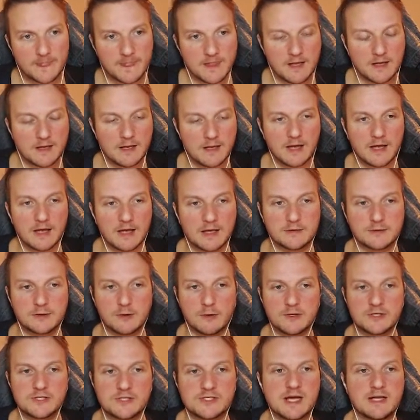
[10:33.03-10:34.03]
So
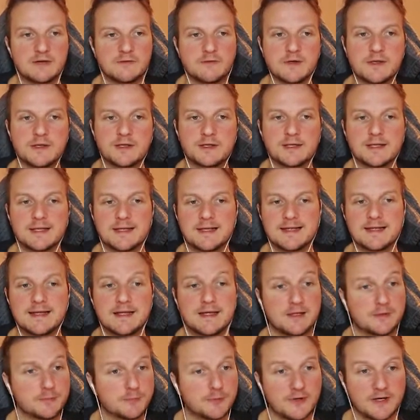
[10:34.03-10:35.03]
Enchantress
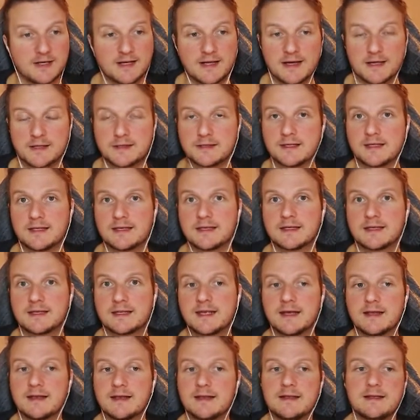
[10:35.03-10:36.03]
is pretty nice in
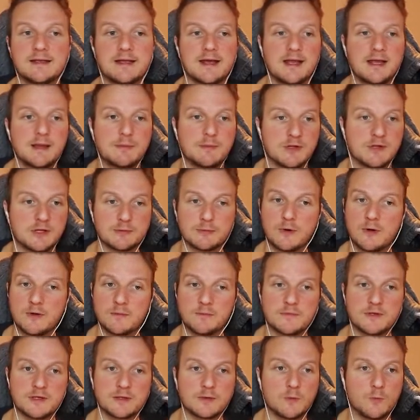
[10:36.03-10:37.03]
killing the enemy
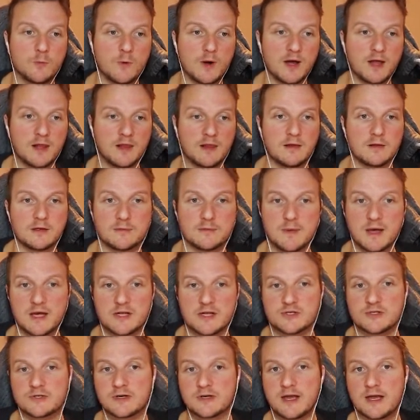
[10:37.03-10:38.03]
swamps, while
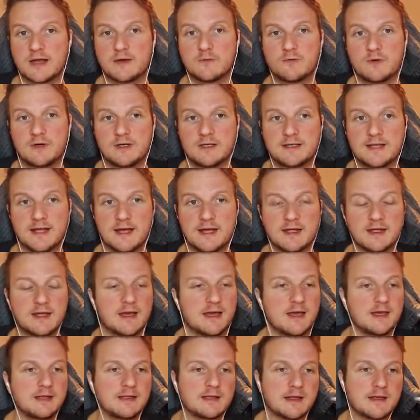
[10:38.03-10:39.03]
Smasher can really take a
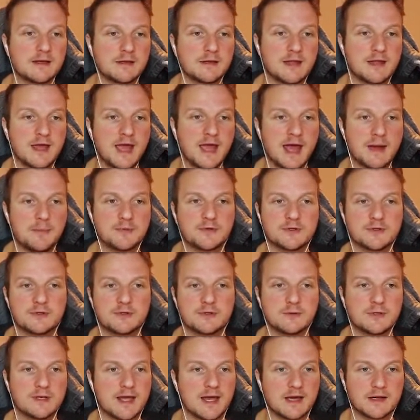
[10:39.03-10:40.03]
hit and is
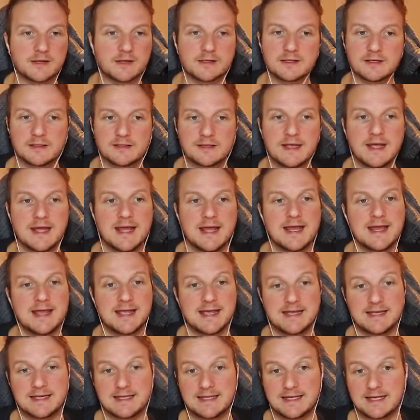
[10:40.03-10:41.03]
absolutely excellent
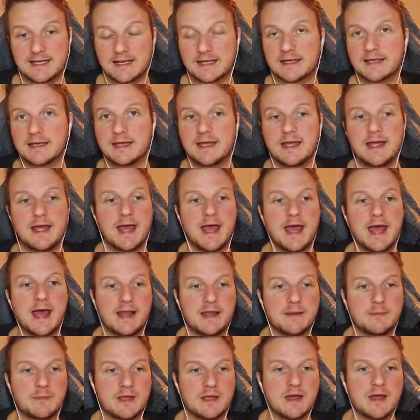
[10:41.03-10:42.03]
in killing
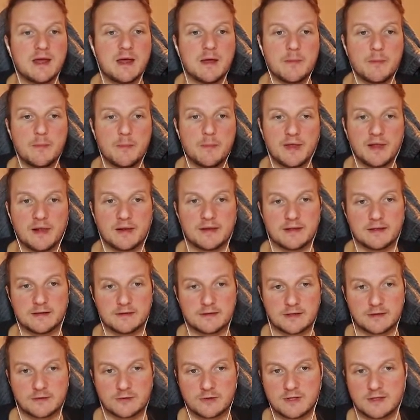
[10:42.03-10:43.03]
enemy buildings.
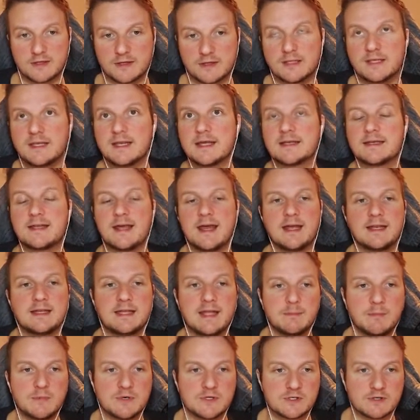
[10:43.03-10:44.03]
As you can see, the attack
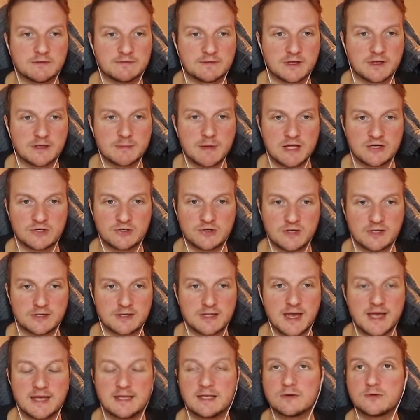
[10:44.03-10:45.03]
damage of the Smasher is
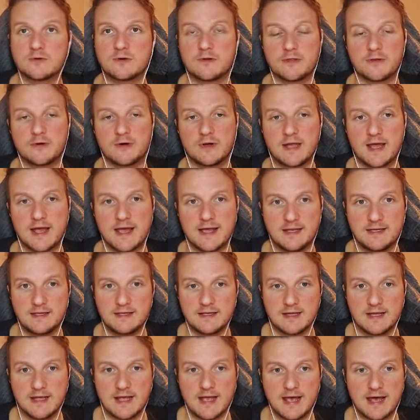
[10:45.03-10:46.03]

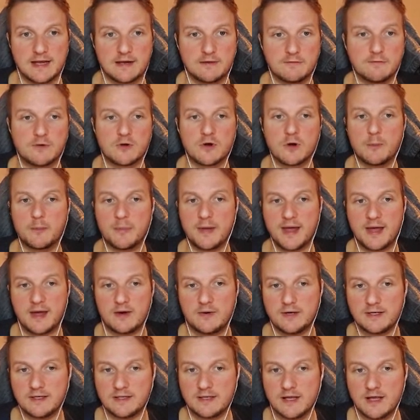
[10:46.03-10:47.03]
838, and if we compare
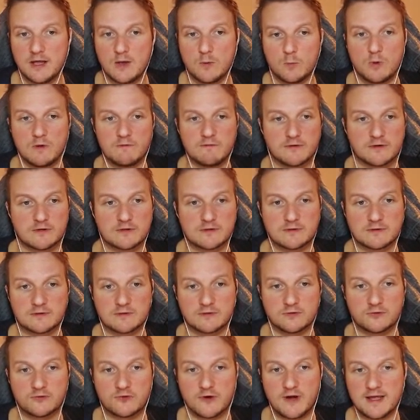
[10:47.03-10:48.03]
it with a
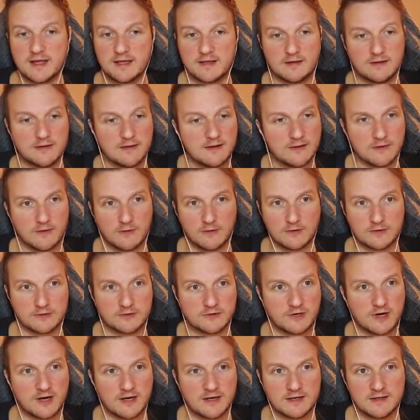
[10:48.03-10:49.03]
Draken or
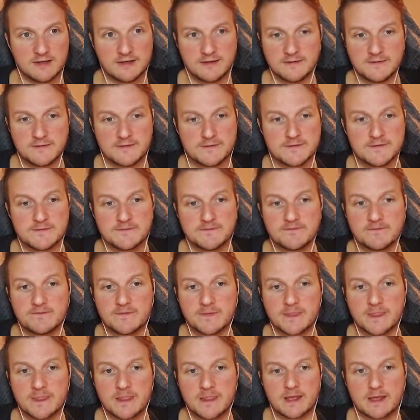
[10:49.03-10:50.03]
Draken,
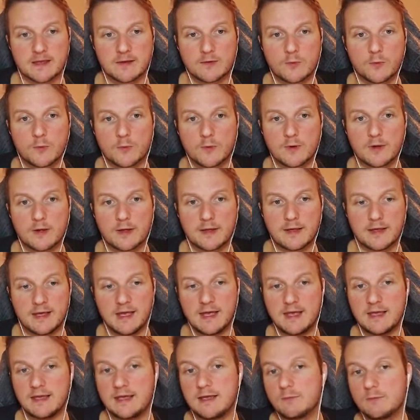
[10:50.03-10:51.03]

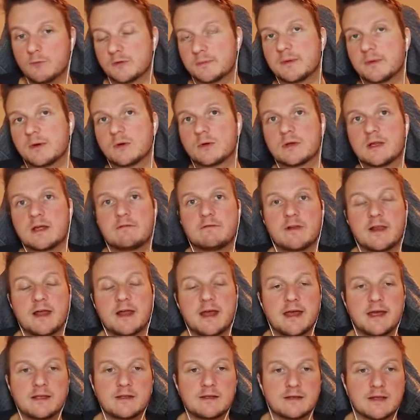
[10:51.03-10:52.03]
he would be on level
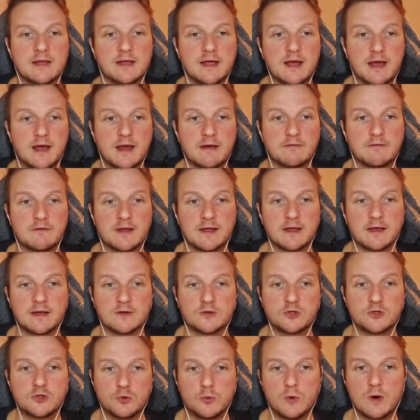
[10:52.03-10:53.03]
8
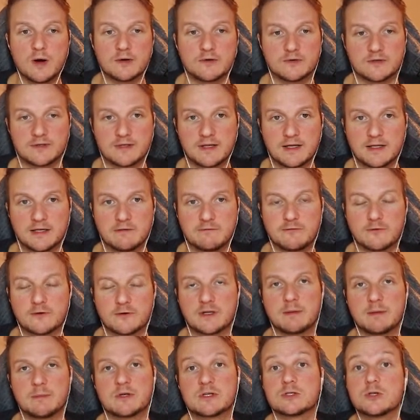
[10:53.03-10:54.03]
having 294
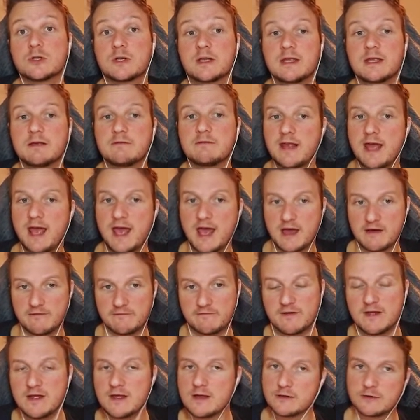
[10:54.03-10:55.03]
damage, not even
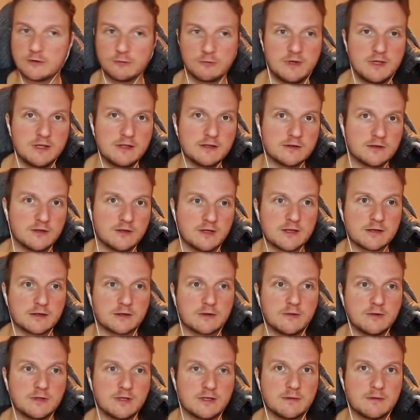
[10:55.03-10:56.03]
half. So he's not as
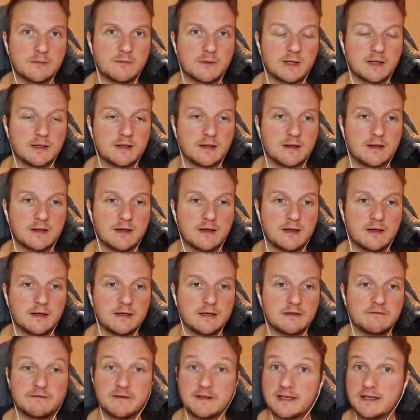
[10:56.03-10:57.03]
good in
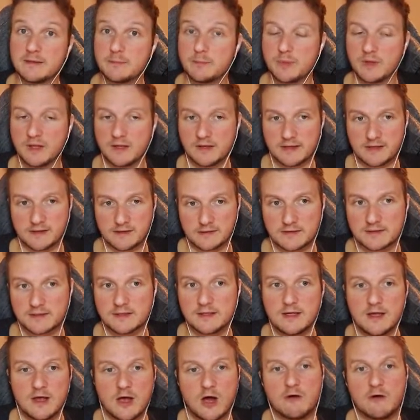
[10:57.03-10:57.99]
defeating buildings.